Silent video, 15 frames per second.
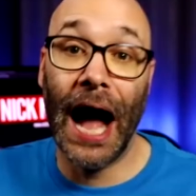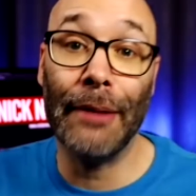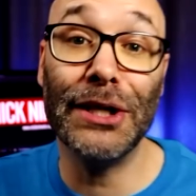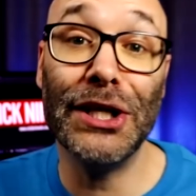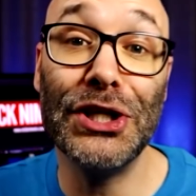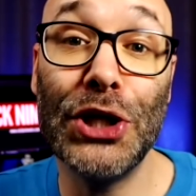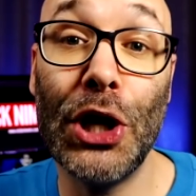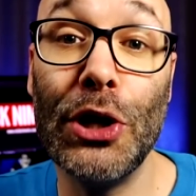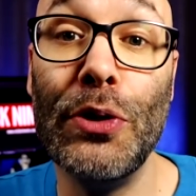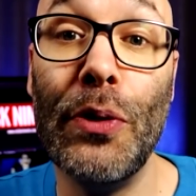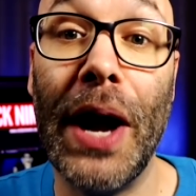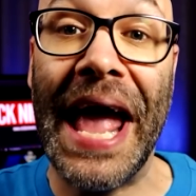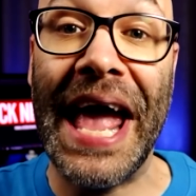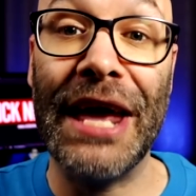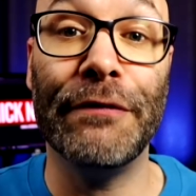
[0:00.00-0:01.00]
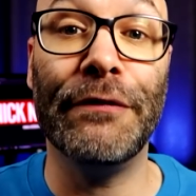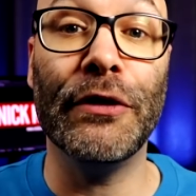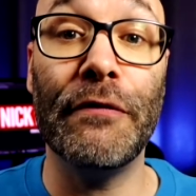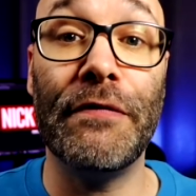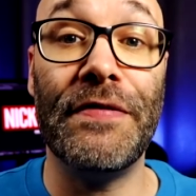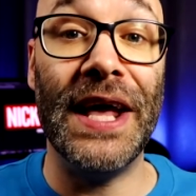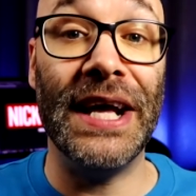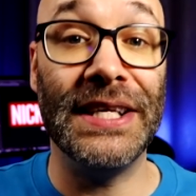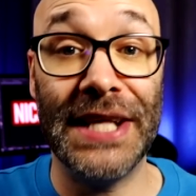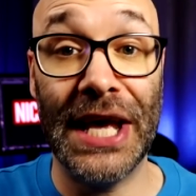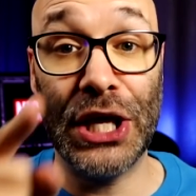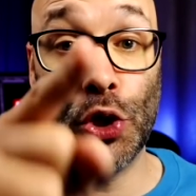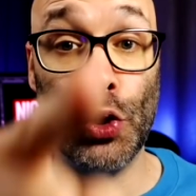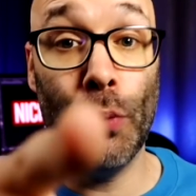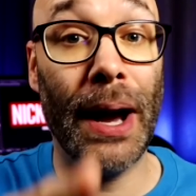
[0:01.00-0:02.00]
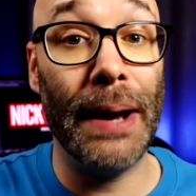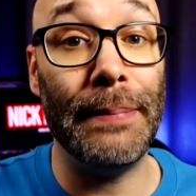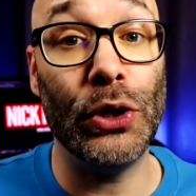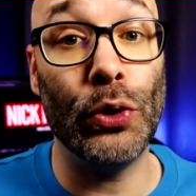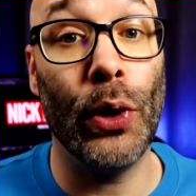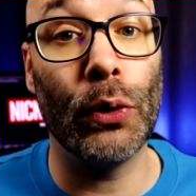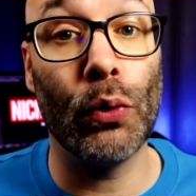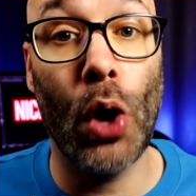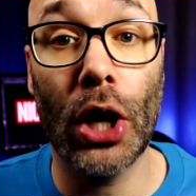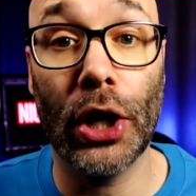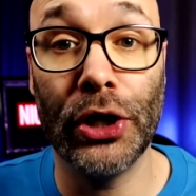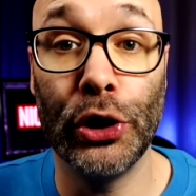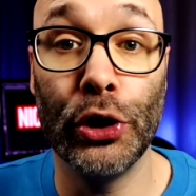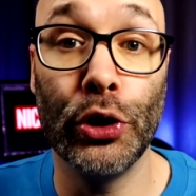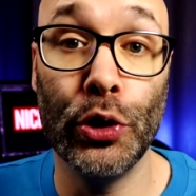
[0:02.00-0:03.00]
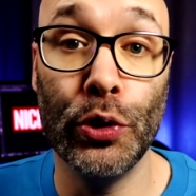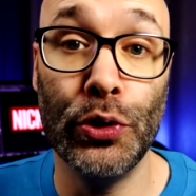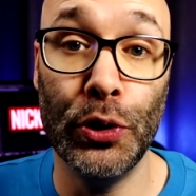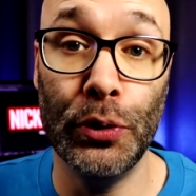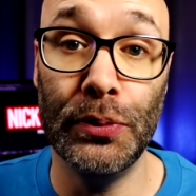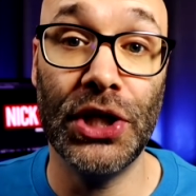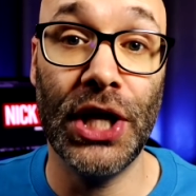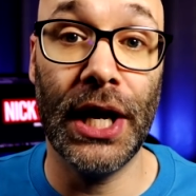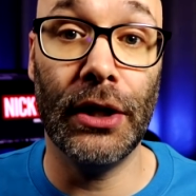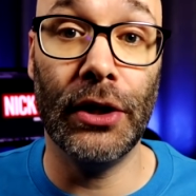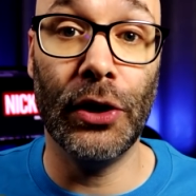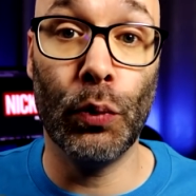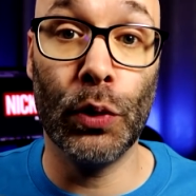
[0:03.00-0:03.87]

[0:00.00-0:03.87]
I'm gonna show you a handful of things that you might be doing wrong on your YouTube channel, and